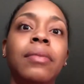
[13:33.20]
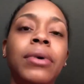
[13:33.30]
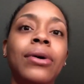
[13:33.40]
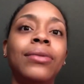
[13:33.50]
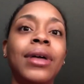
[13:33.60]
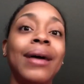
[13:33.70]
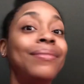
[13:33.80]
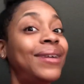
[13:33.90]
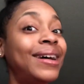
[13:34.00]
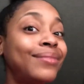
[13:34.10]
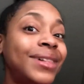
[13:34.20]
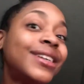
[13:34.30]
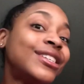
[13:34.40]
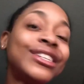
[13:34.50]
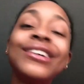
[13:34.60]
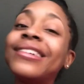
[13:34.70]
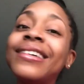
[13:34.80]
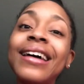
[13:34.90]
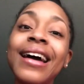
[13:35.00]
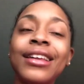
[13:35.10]
uphold that my
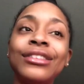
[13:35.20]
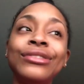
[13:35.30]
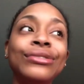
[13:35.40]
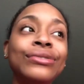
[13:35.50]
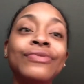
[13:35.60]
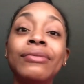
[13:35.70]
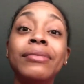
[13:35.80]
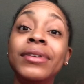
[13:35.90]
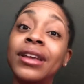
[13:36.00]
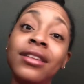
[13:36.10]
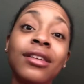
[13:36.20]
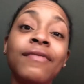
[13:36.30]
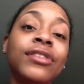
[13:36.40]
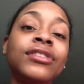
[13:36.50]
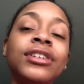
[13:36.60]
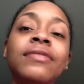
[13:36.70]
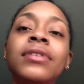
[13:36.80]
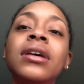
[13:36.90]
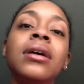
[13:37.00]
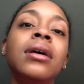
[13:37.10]
pleasure attitude from the beginning of your shift,